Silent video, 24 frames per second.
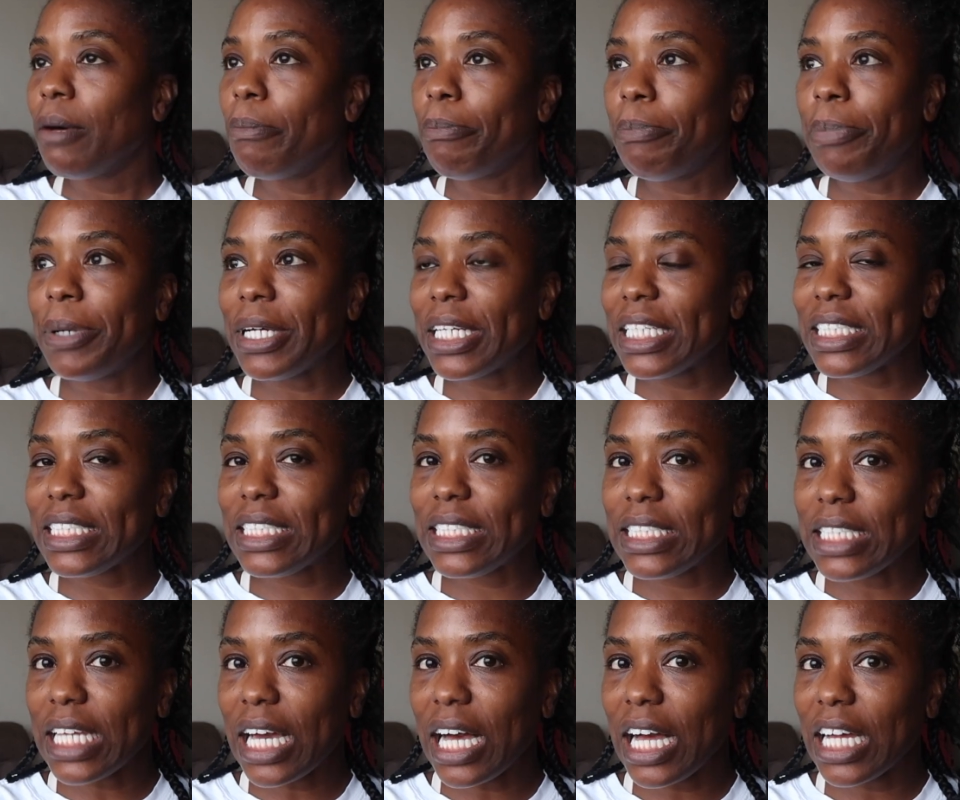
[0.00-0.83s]
But it's
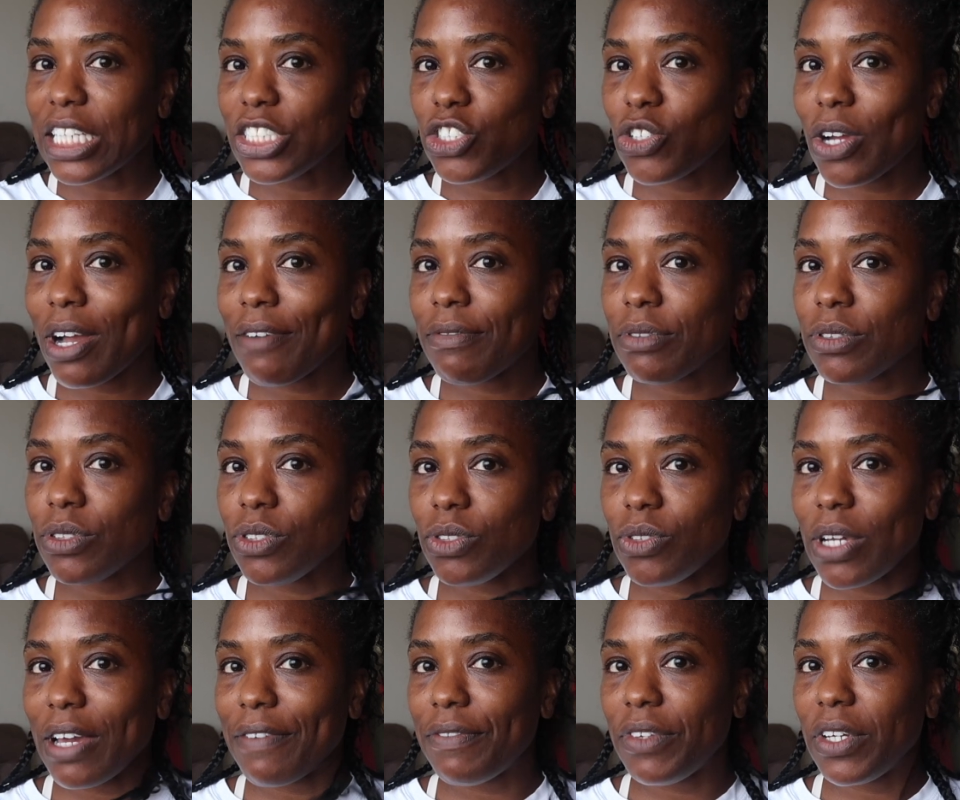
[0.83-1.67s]
not. Travel
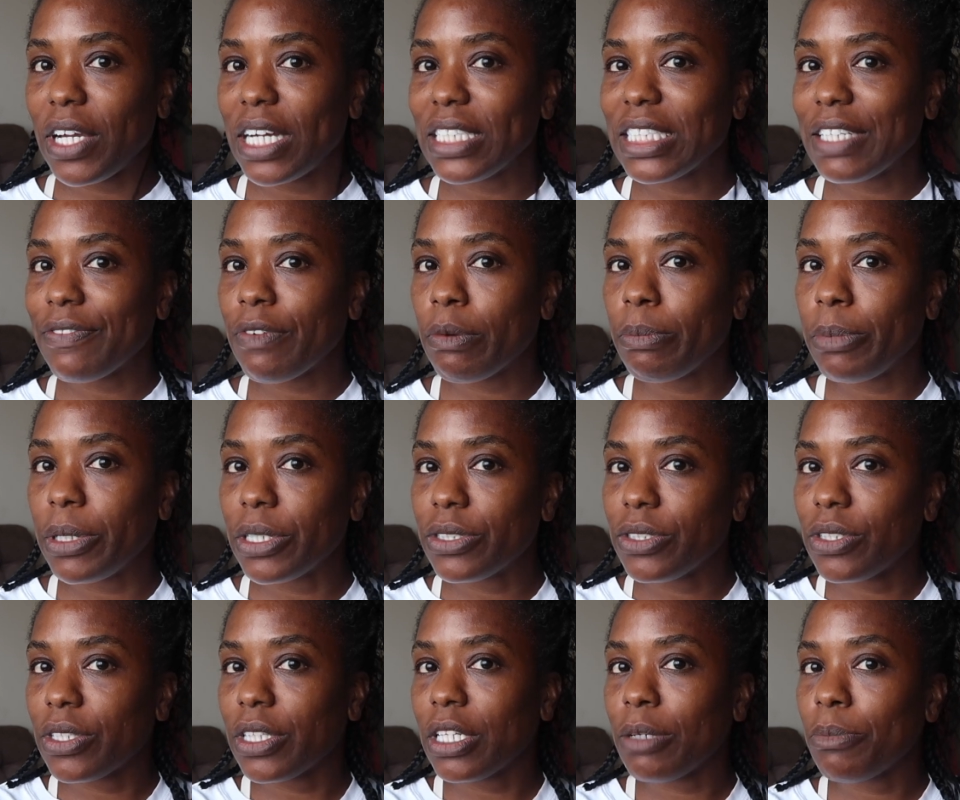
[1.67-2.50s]
Zoo, have you guys ever
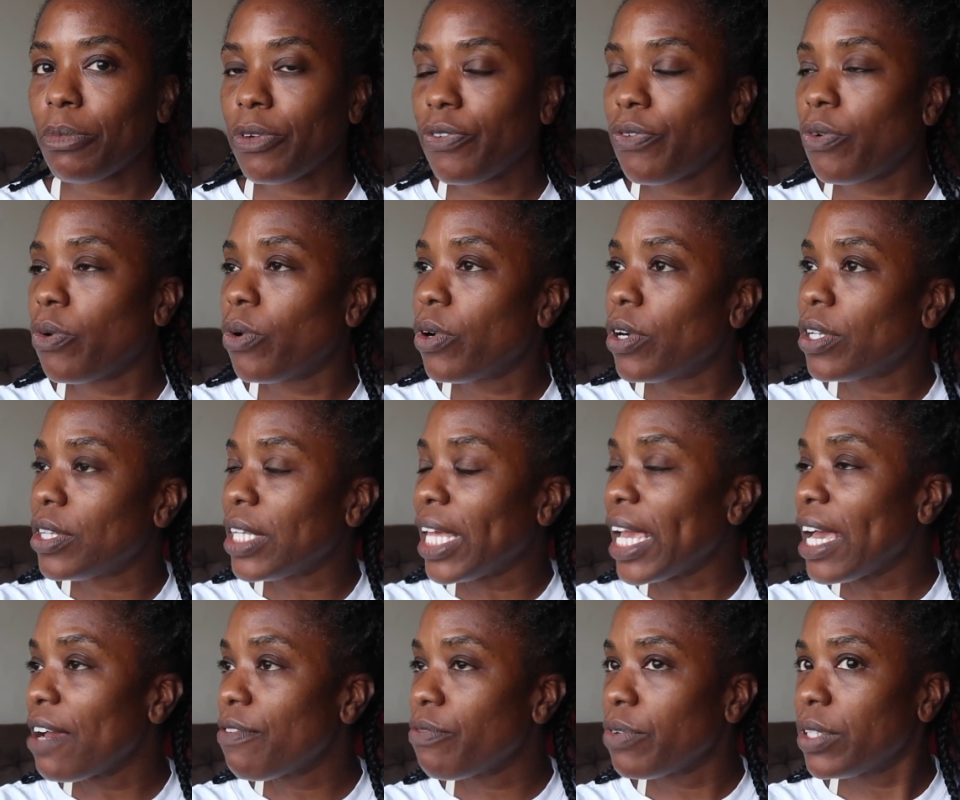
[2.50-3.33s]
booked on them before? They
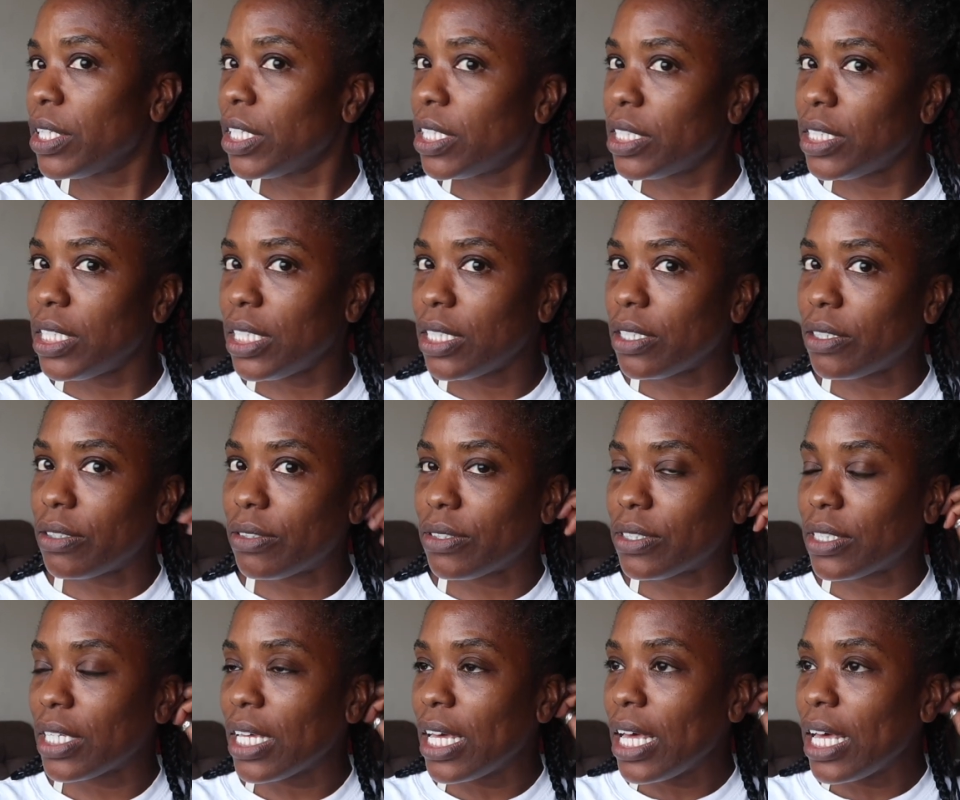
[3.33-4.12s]
have really good deals.